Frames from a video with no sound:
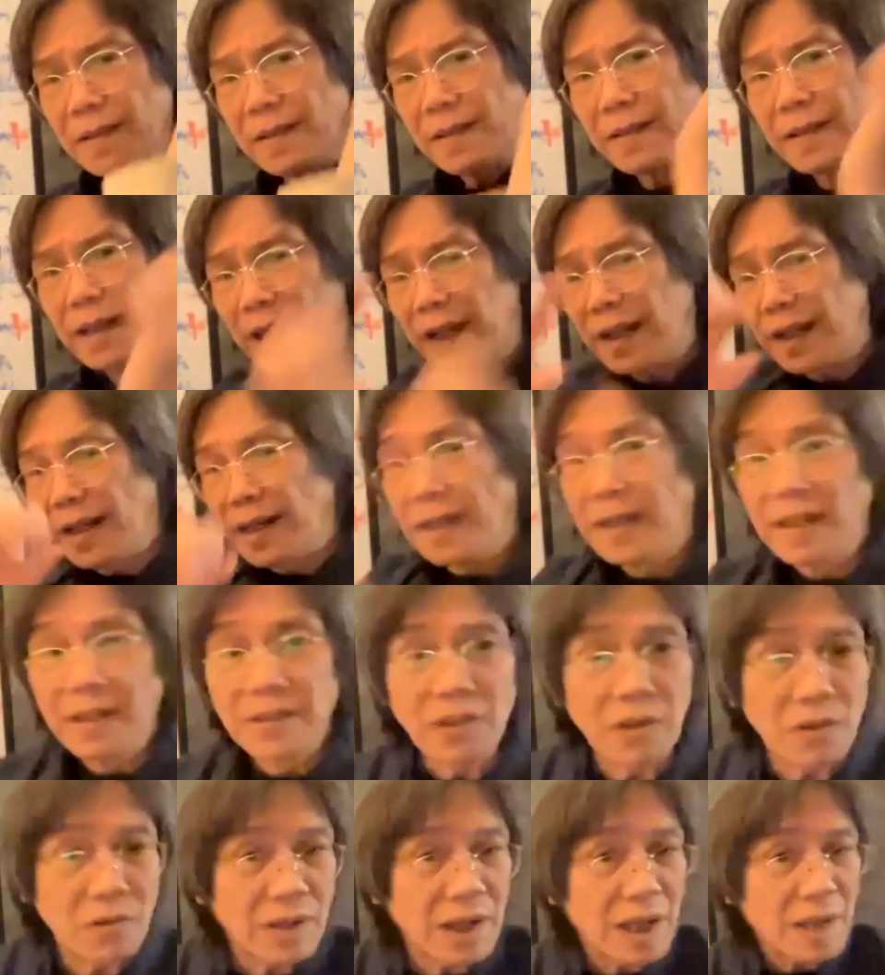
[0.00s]
Okay,
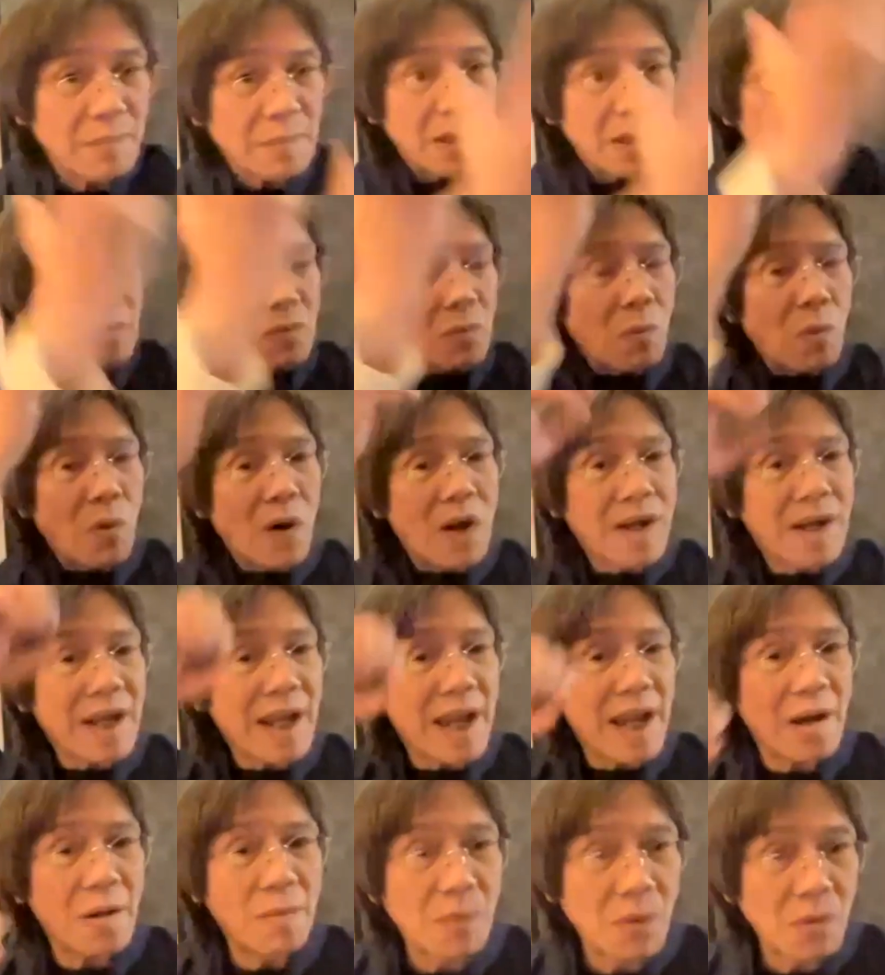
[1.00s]
so that means one
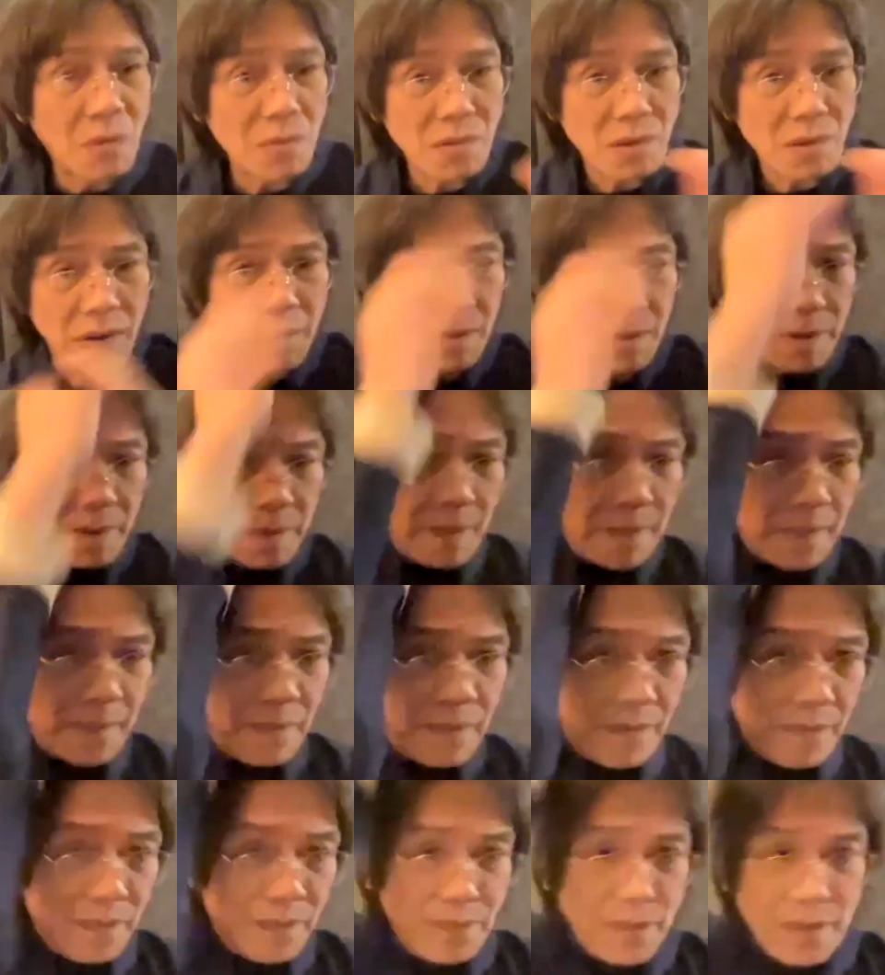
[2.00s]
elbow,
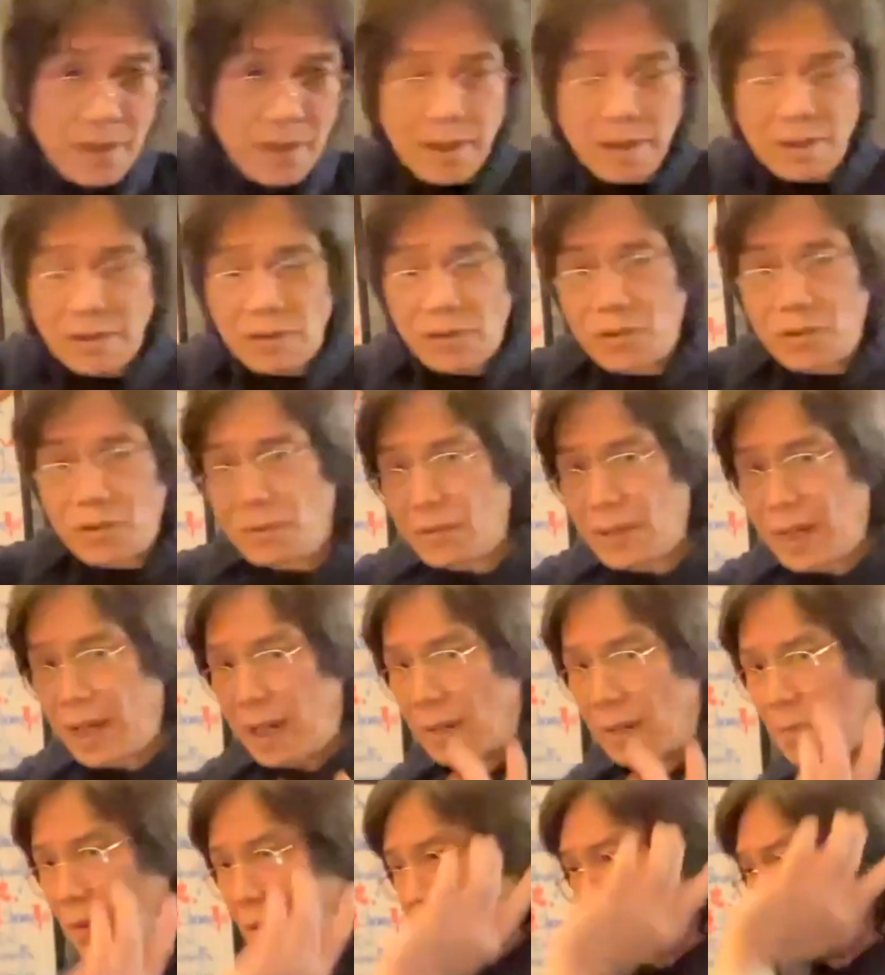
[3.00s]
two
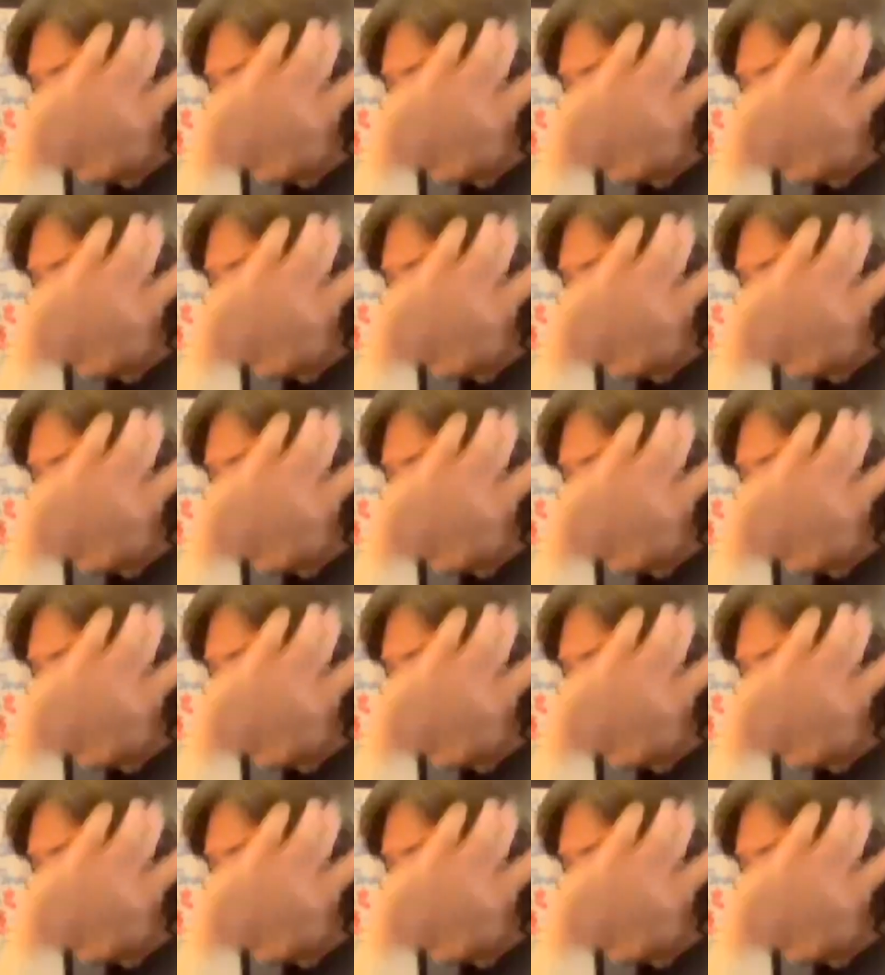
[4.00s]
elbow,